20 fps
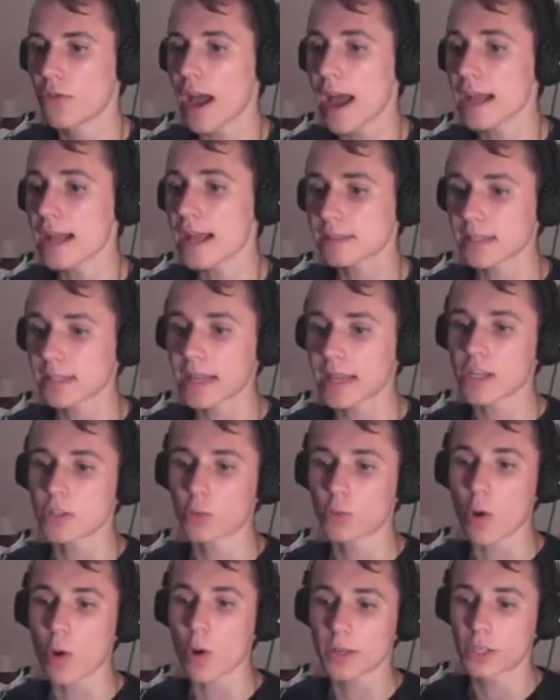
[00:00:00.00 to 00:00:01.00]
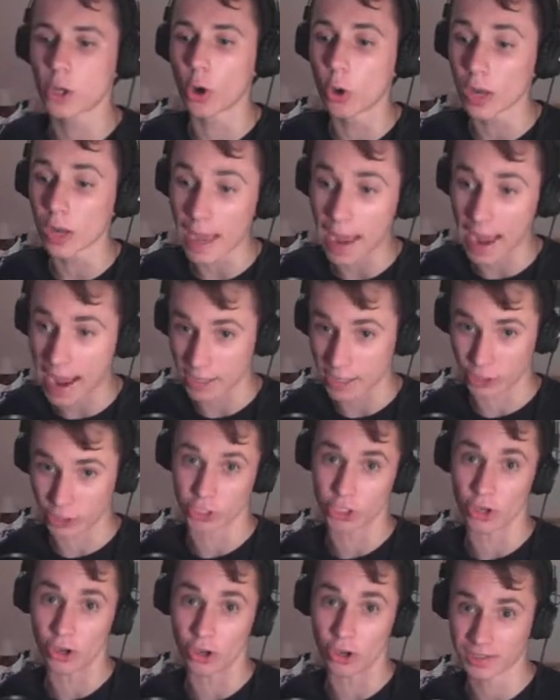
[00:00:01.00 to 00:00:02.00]
Now that is what we call a
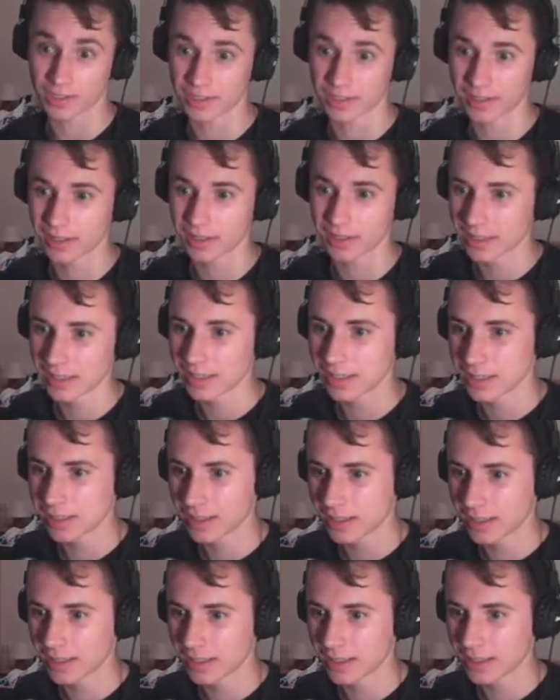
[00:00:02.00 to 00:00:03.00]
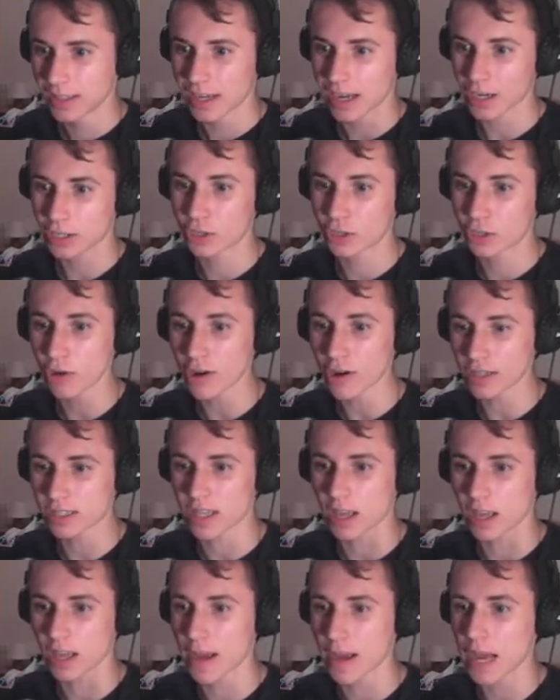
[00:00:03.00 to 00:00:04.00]
headshot.
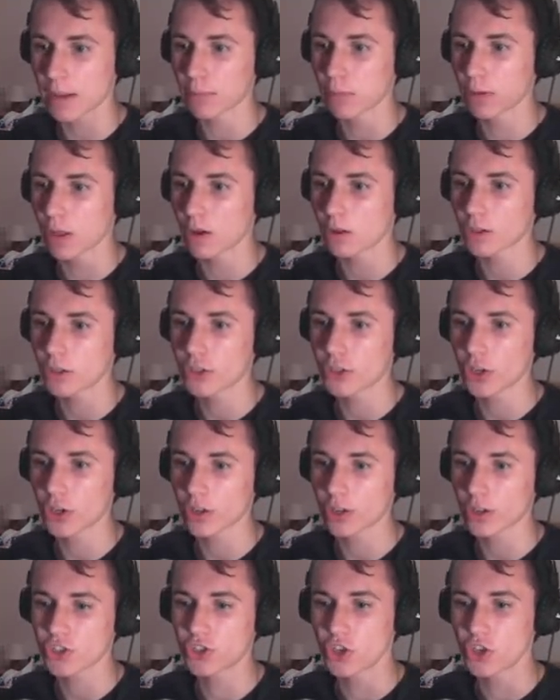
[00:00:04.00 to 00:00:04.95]
Across the map, long